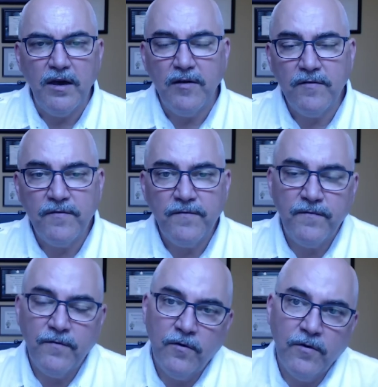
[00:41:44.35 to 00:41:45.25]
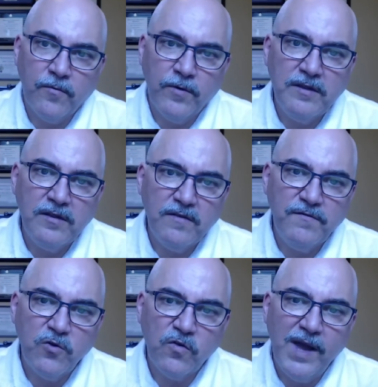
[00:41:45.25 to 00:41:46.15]
for reasons of
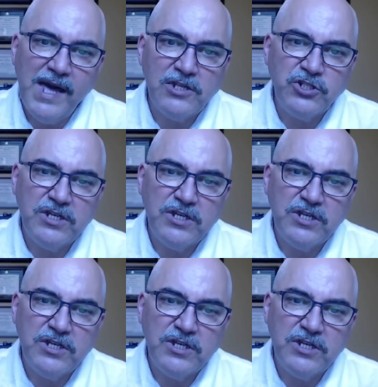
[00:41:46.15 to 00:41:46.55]
your strategy?